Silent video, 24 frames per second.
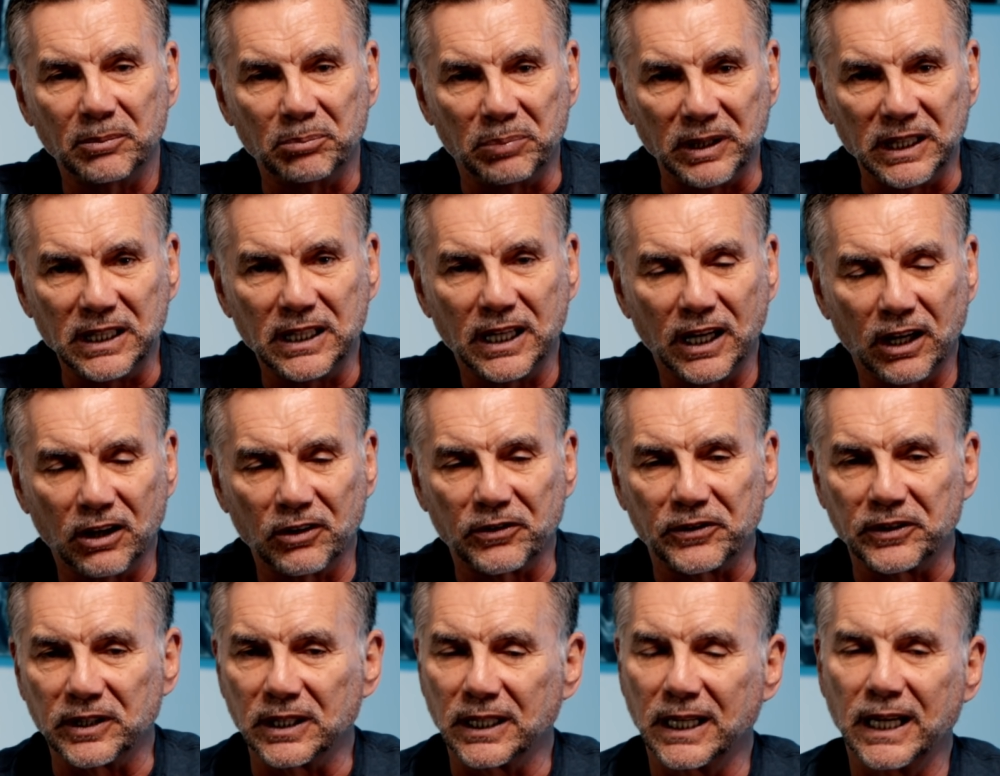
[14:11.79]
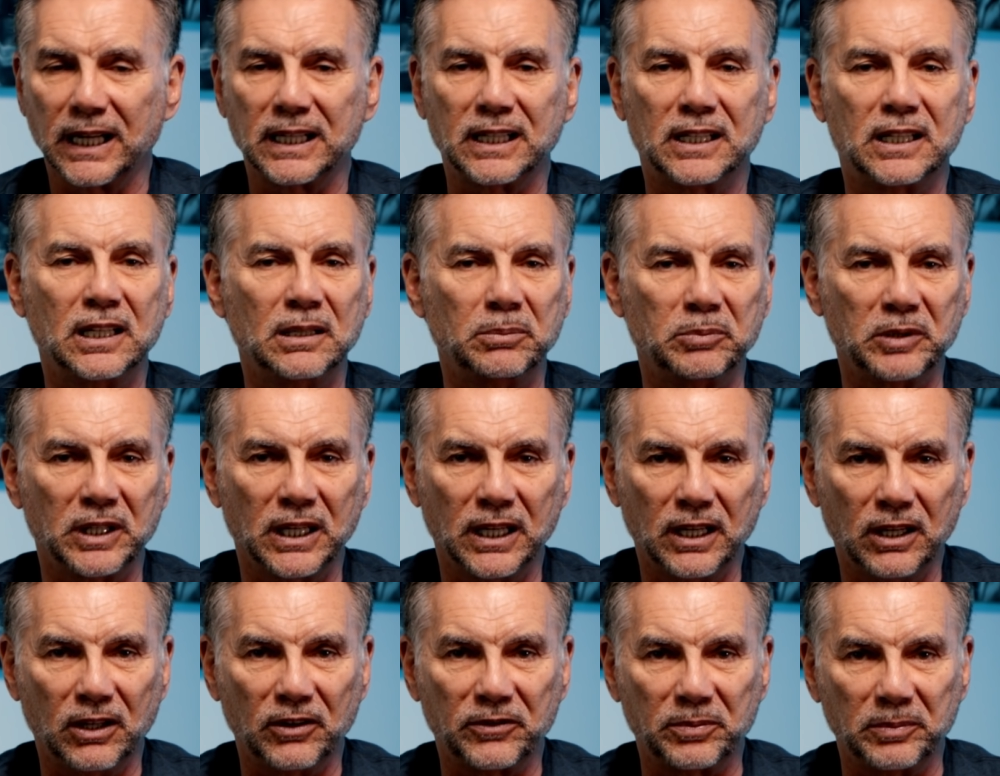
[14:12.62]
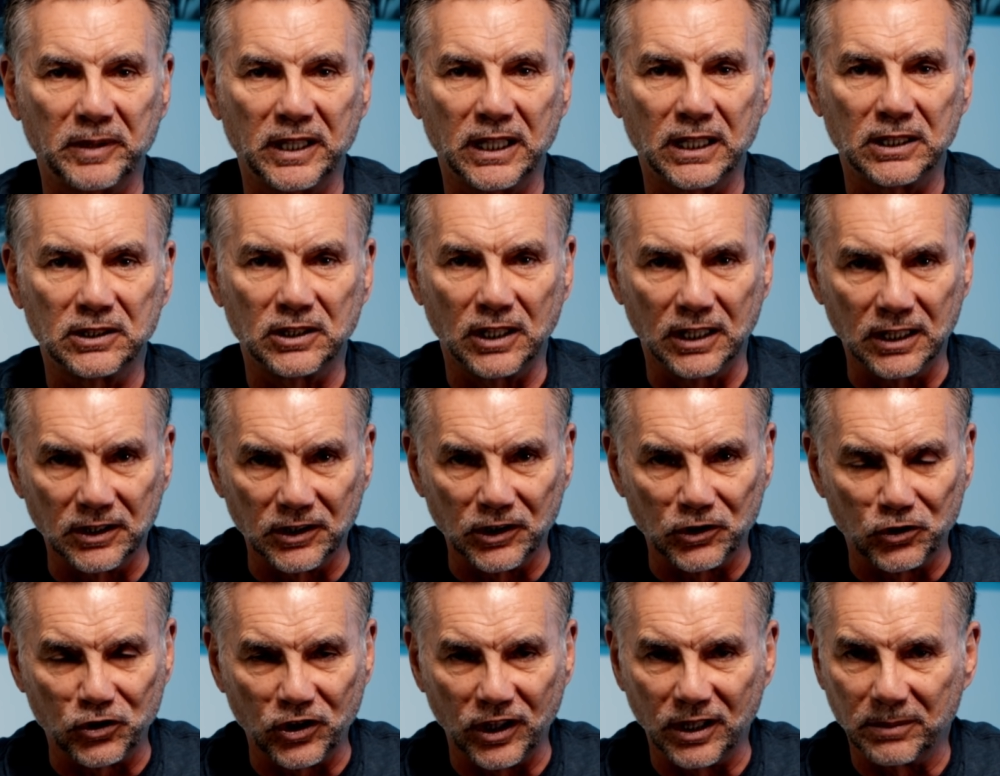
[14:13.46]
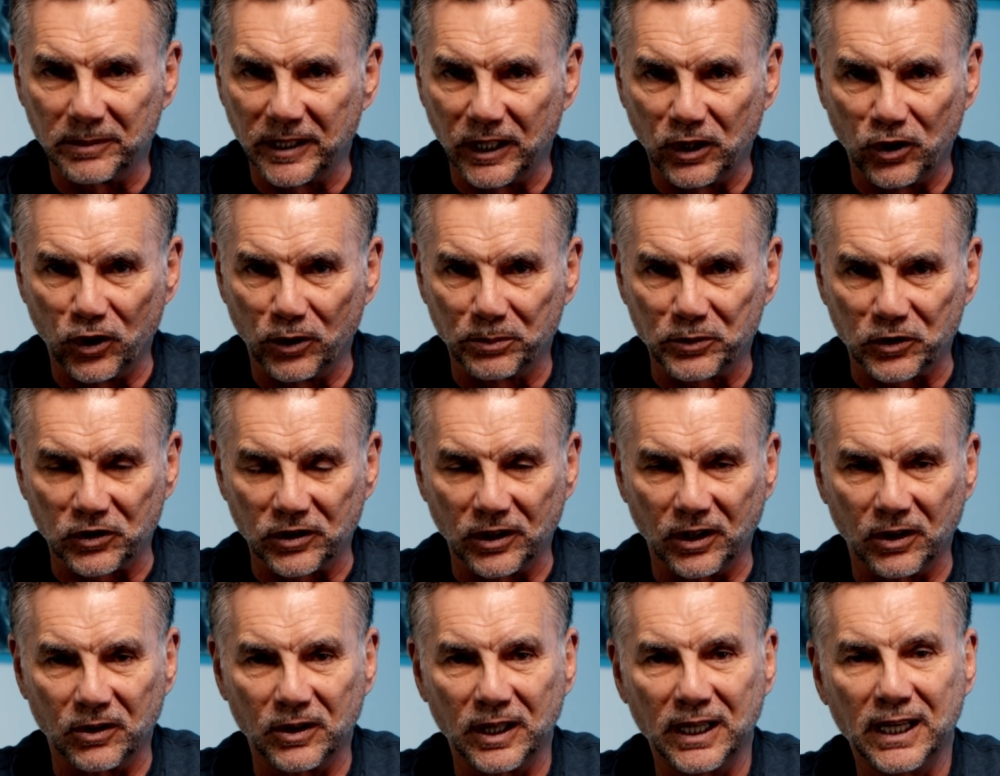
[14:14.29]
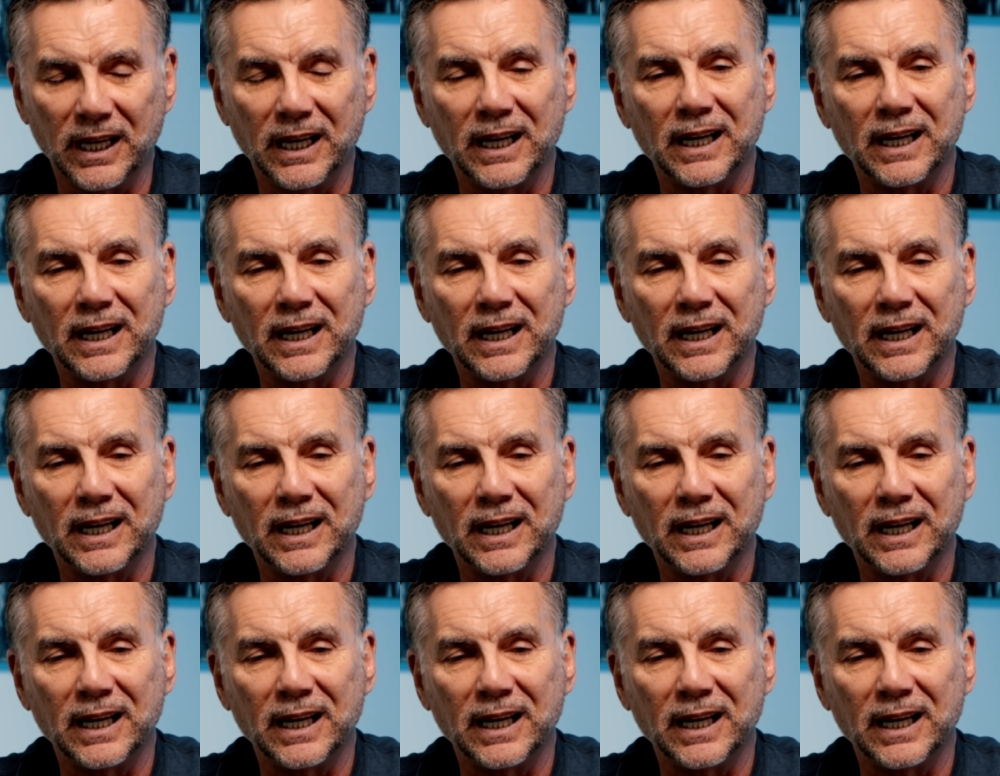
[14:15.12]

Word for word: Be healthy. You got to keep your health, man. You're in the gym? I hope so.